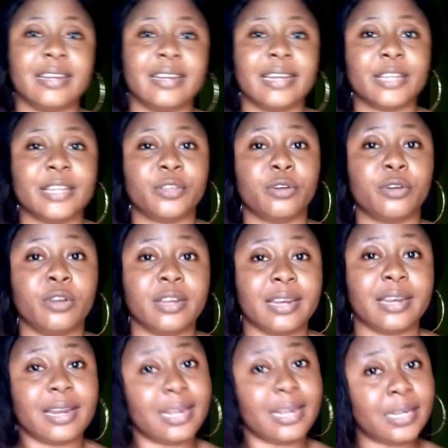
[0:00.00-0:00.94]
read
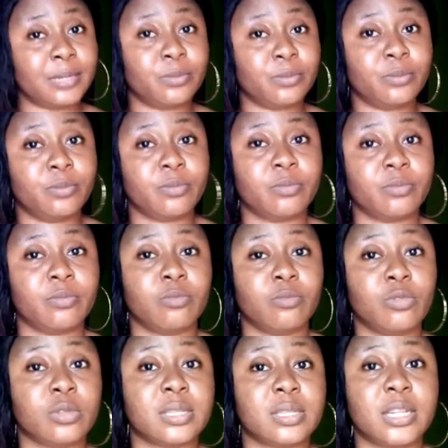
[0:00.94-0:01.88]
online,
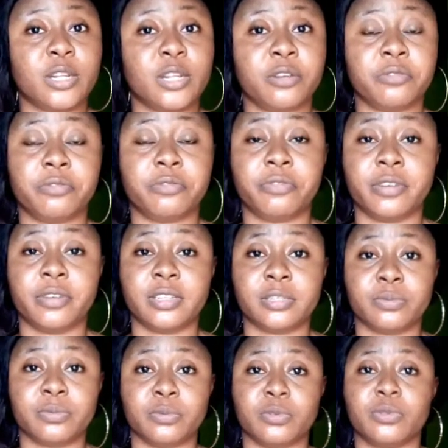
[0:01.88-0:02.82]
mostly on
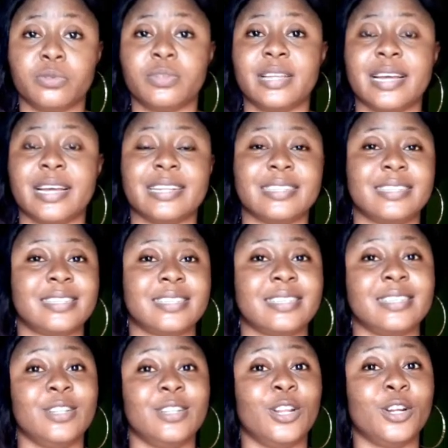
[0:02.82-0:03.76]
Facebook, that
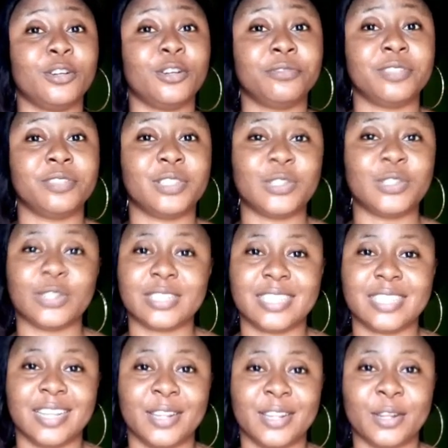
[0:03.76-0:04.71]
love is
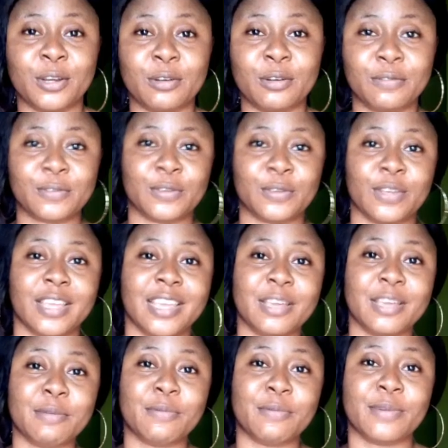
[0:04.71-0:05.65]
not enough to
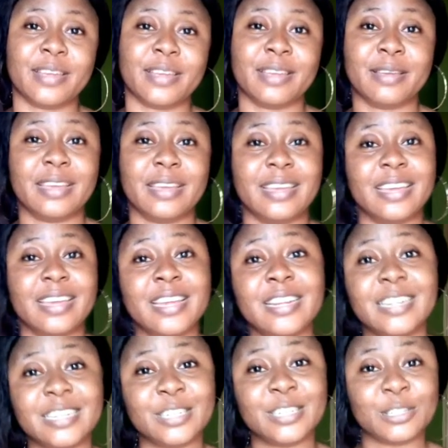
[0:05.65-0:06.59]
keep a
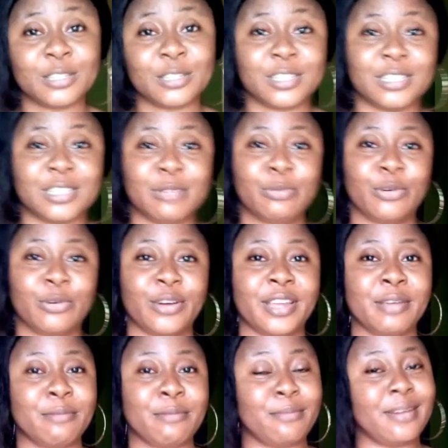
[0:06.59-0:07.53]
relationship or
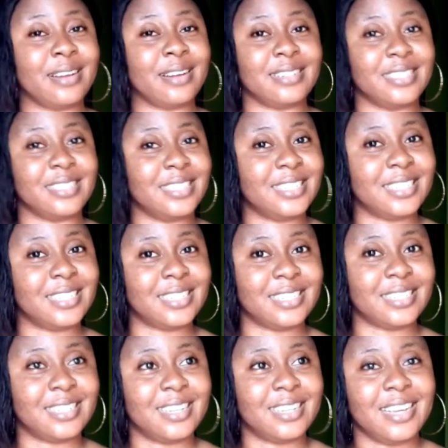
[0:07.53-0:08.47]
a
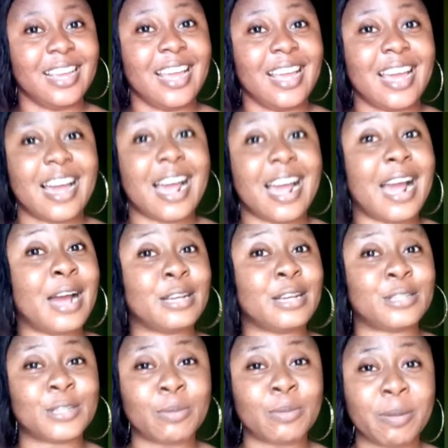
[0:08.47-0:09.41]
marriage.
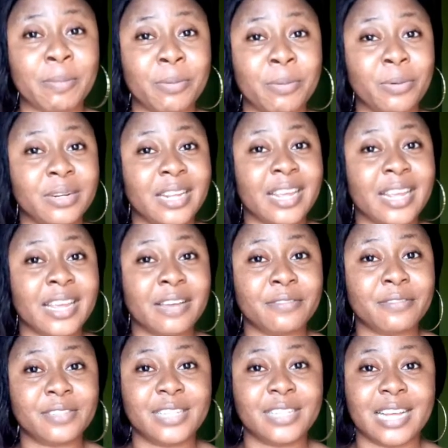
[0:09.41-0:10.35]
And so many people, they
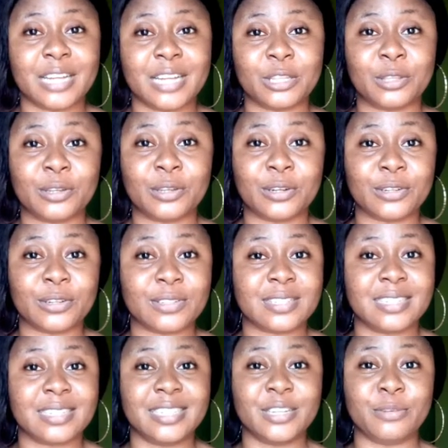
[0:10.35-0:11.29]
gave their
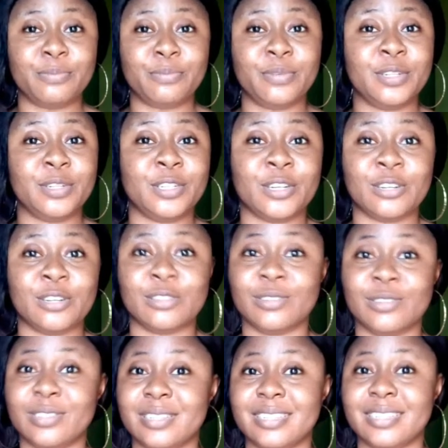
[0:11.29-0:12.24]
thoughts, their
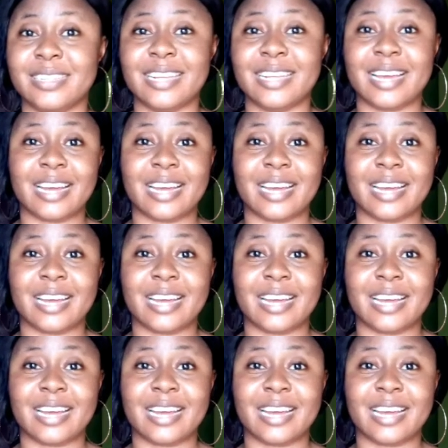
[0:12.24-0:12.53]
opinions, they